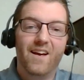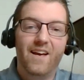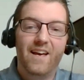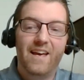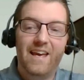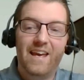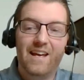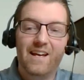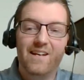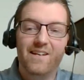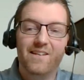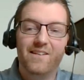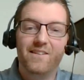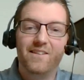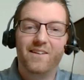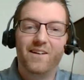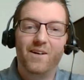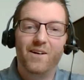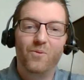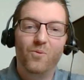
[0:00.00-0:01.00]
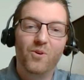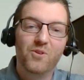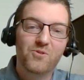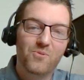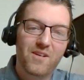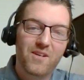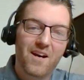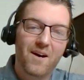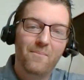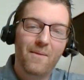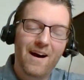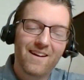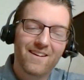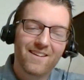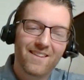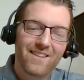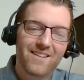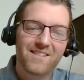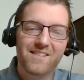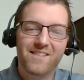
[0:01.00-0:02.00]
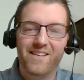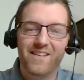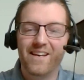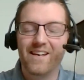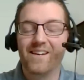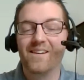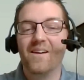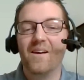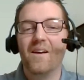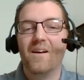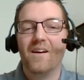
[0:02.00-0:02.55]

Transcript: And uh, once we come out of this thing,